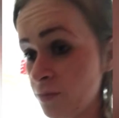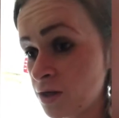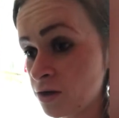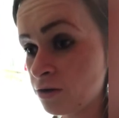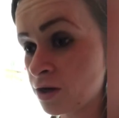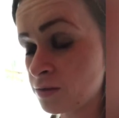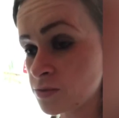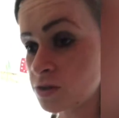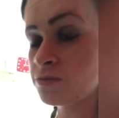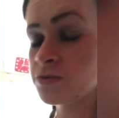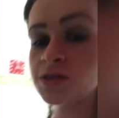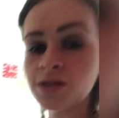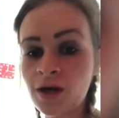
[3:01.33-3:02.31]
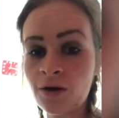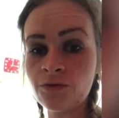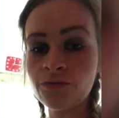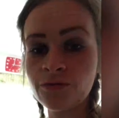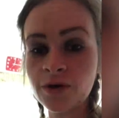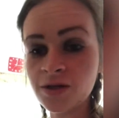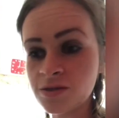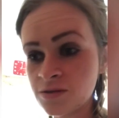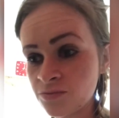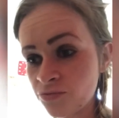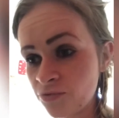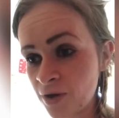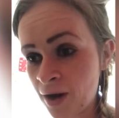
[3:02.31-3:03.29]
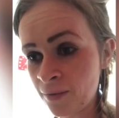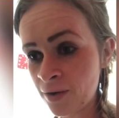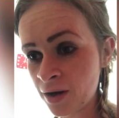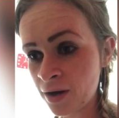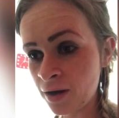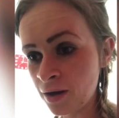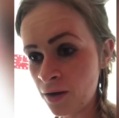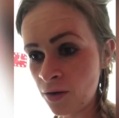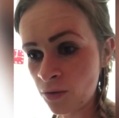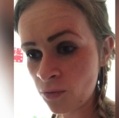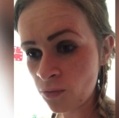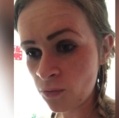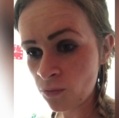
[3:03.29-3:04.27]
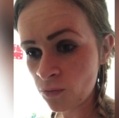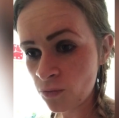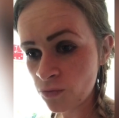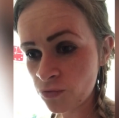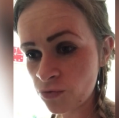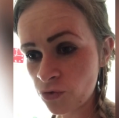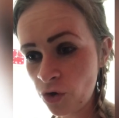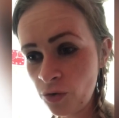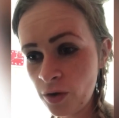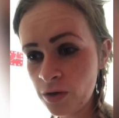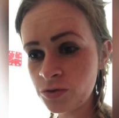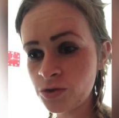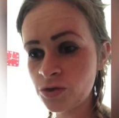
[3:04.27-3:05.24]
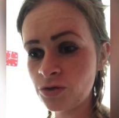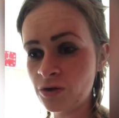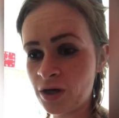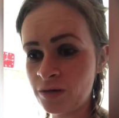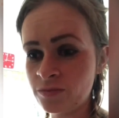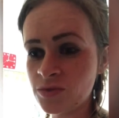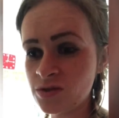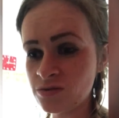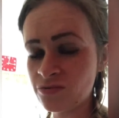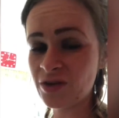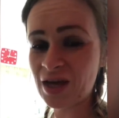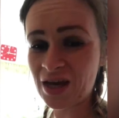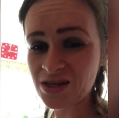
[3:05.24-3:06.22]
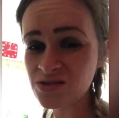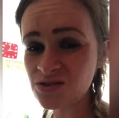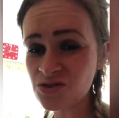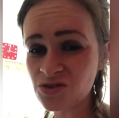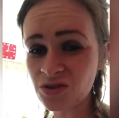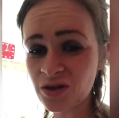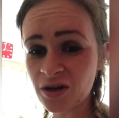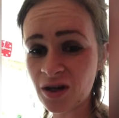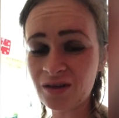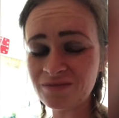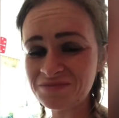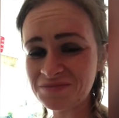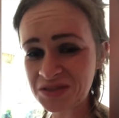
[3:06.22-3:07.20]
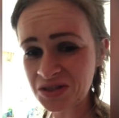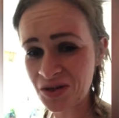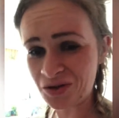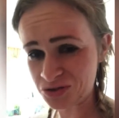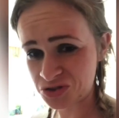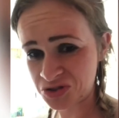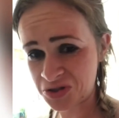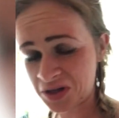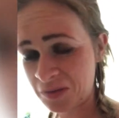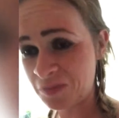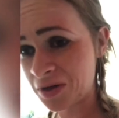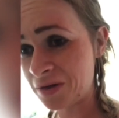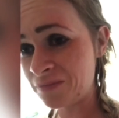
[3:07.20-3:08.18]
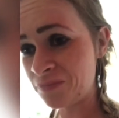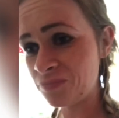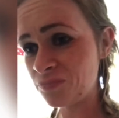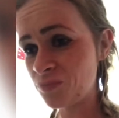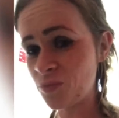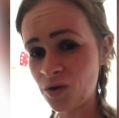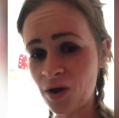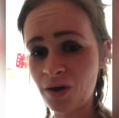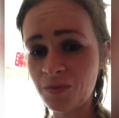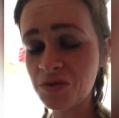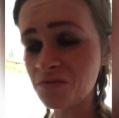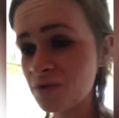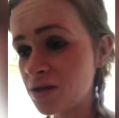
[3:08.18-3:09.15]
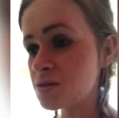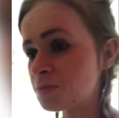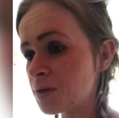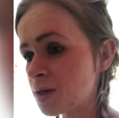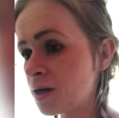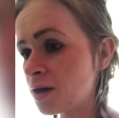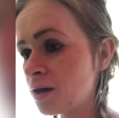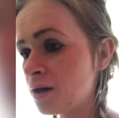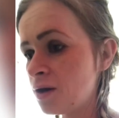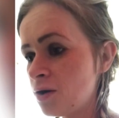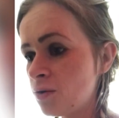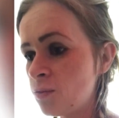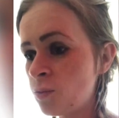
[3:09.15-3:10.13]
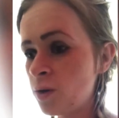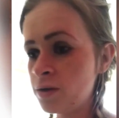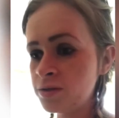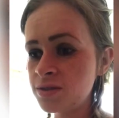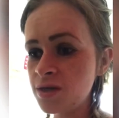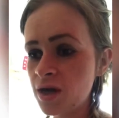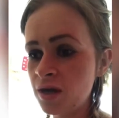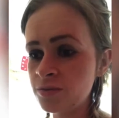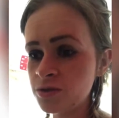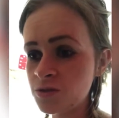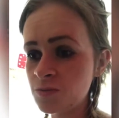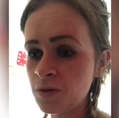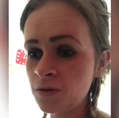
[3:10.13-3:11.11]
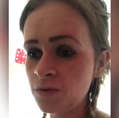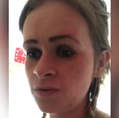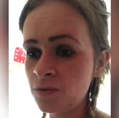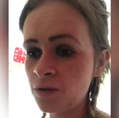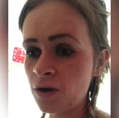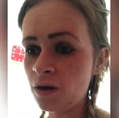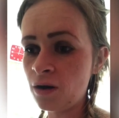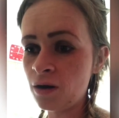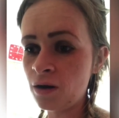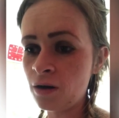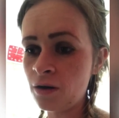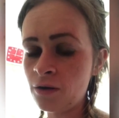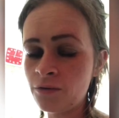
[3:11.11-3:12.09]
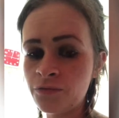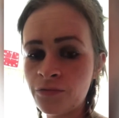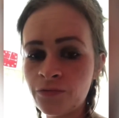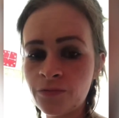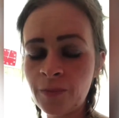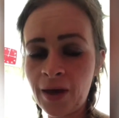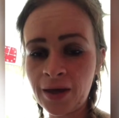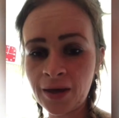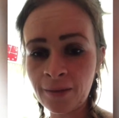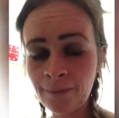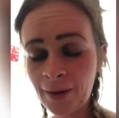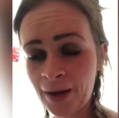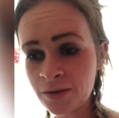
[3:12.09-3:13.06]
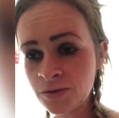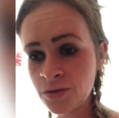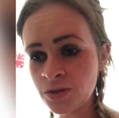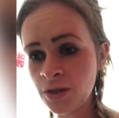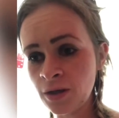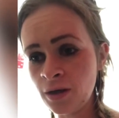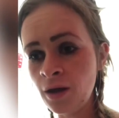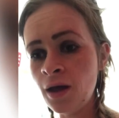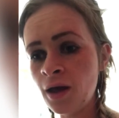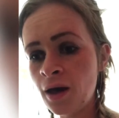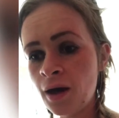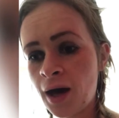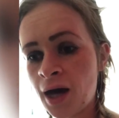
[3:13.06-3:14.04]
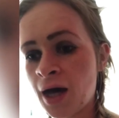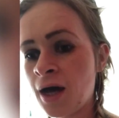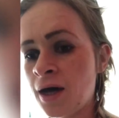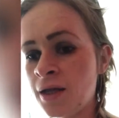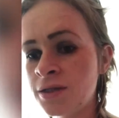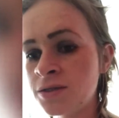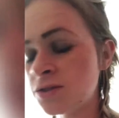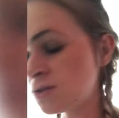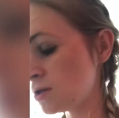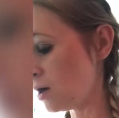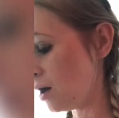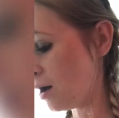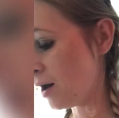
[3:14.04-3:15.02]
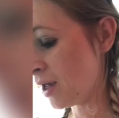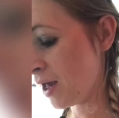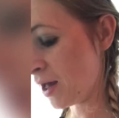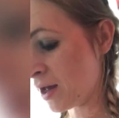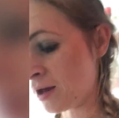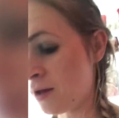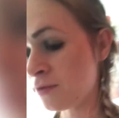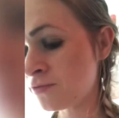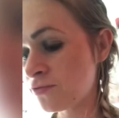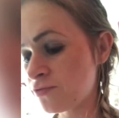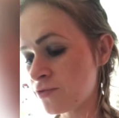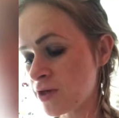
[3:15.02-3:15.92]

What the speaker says: milligrams of self-raising flour, 200 grams of caster sugar. It's a lot of sugar, but we'll go with the recipe. 1 tablespoon of baking powder, and I have